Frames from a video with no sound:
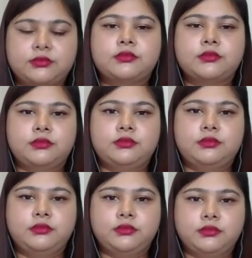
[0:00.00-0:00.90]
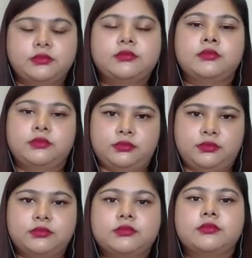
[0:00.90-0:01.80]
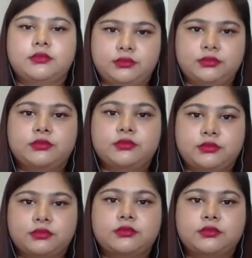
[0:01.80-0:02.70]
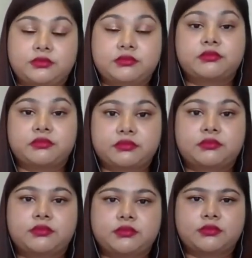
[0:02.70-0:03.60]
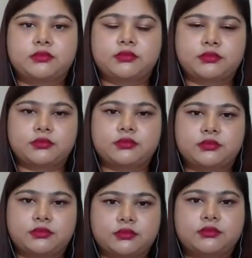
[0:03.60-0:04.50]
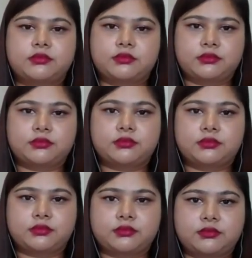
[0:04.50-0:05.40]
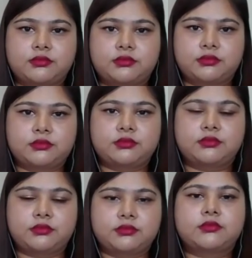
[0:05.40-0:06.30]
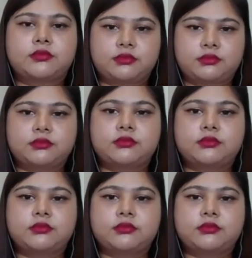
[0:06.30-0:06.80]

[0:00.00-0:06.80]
The person shown says nothing.